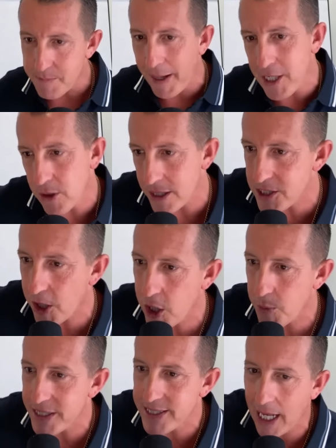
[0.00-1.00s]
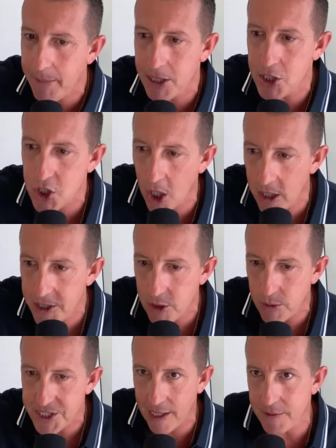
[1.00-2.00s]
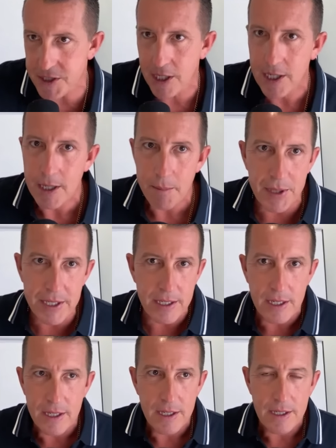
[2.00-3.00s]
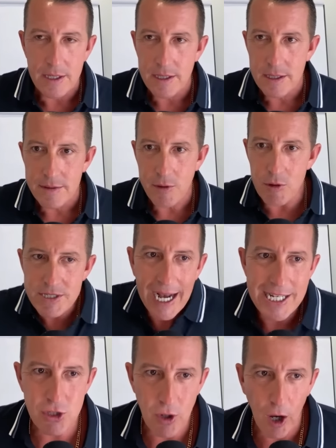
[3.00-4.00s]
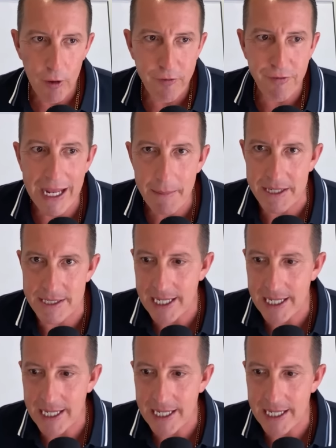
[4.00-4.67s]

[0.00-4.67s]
Pedro, I saw you with Damon John do a challenge, but those guys are all famous.